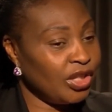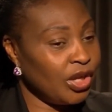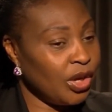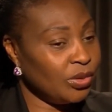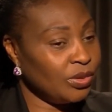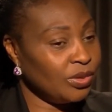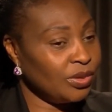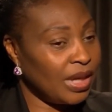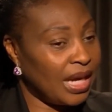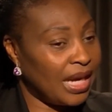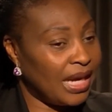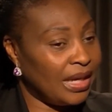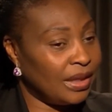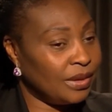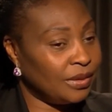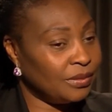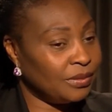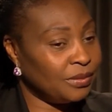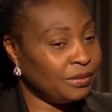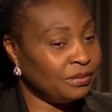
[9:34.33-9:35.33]
You
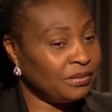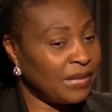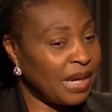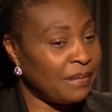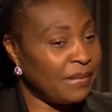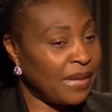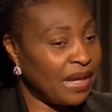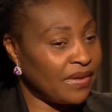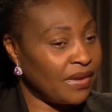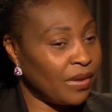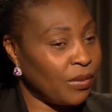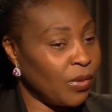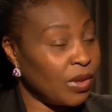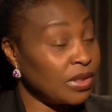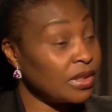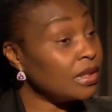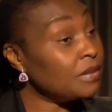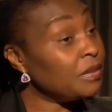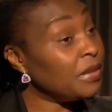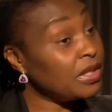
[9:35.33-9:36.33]
know, my mother
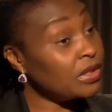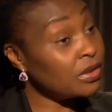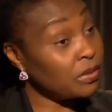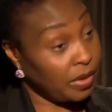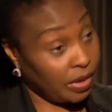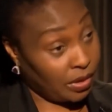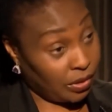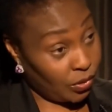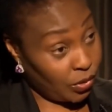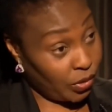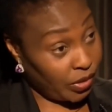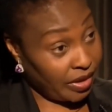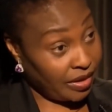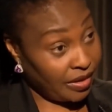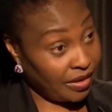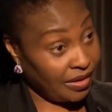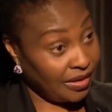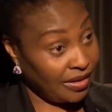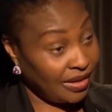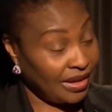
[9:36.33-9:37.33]
wanted me to be a
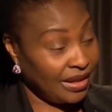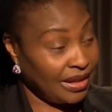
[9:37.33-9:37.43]
lawyer.